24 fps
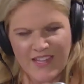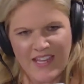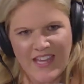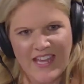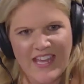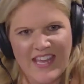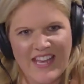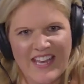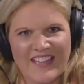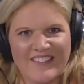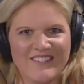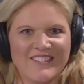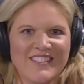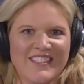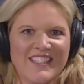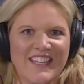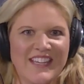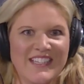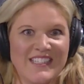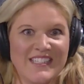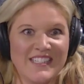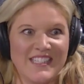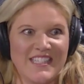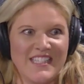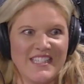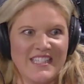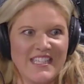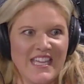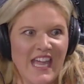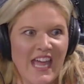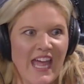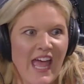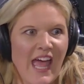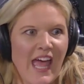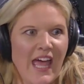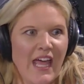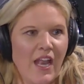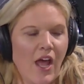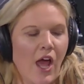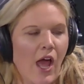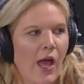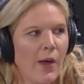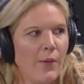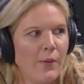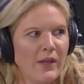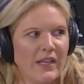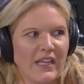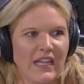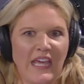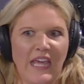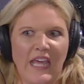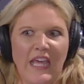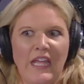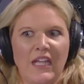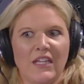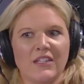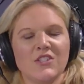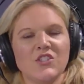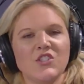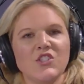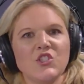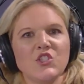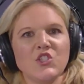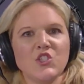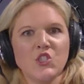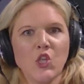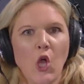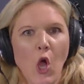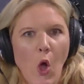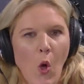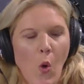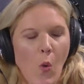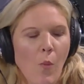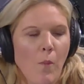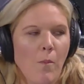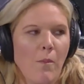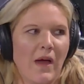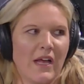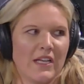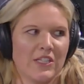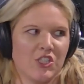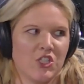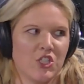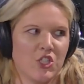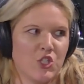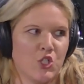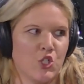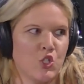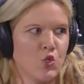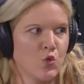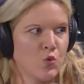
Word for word: And I was like, Dad, I would get in so much